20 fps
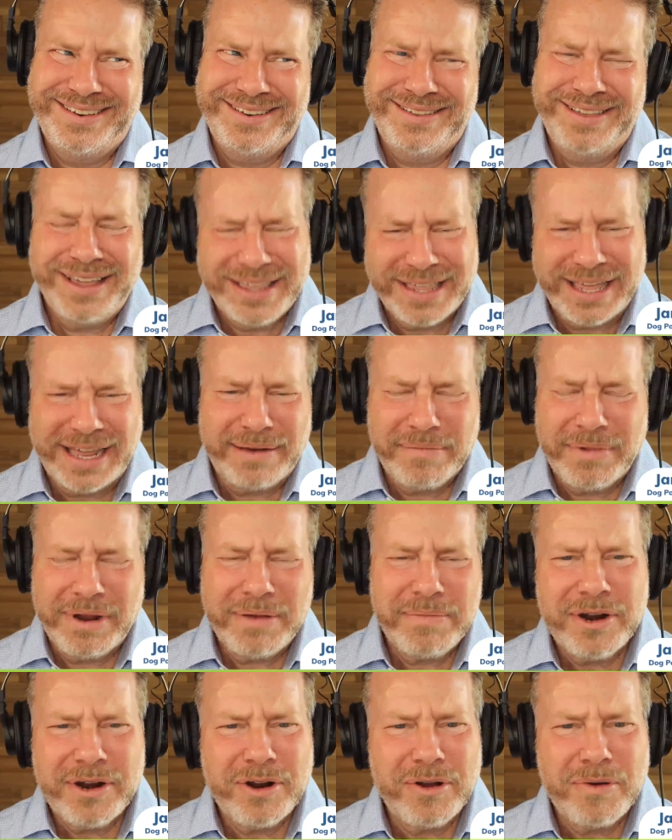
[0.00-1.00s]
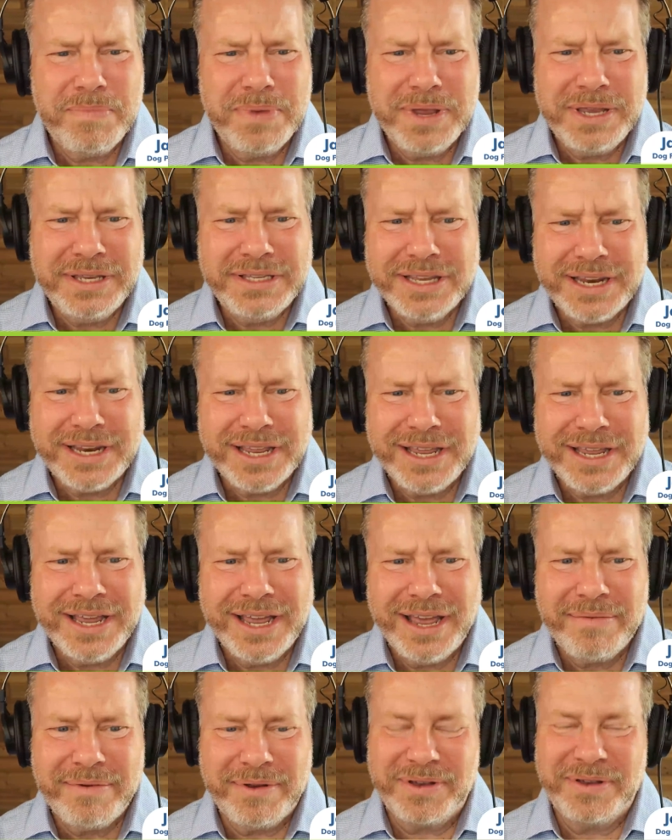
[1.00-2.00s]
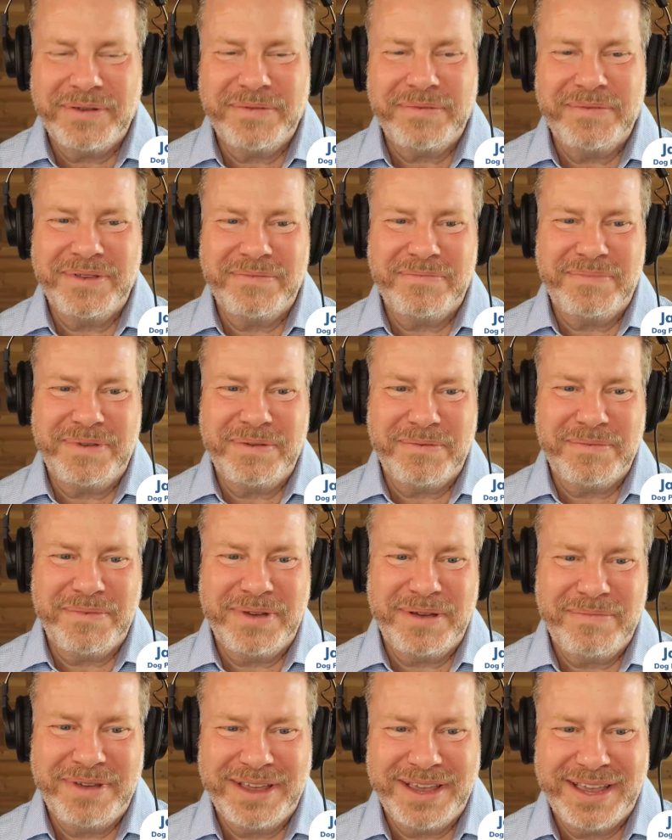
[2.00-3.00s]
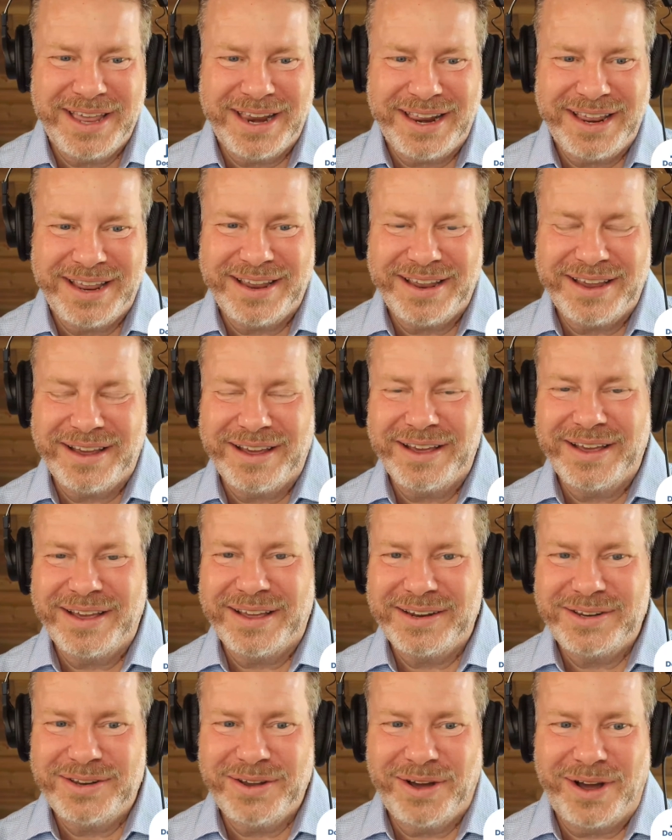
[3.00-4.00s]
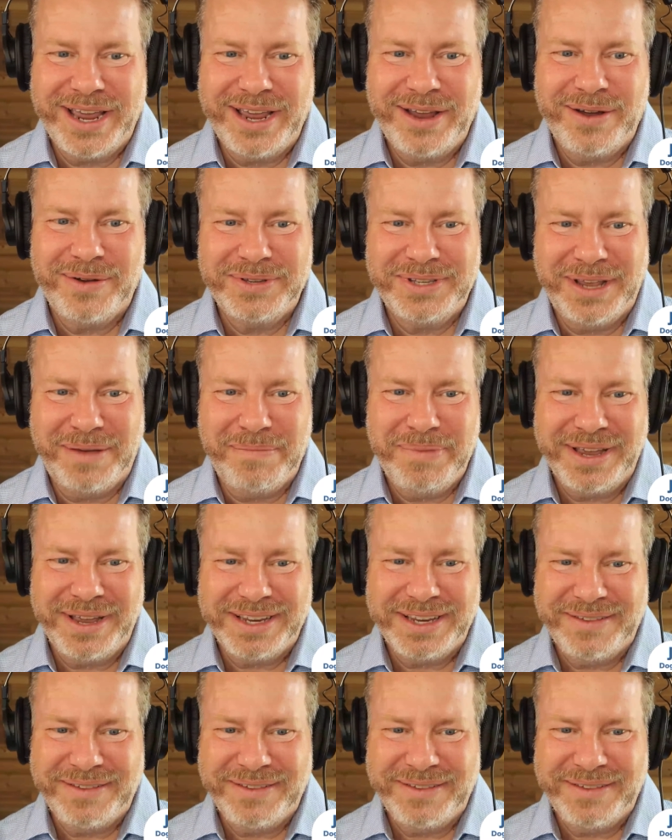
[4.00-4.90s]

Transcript: Do you think that might be an obesity? People may be getting a doggy Ozempic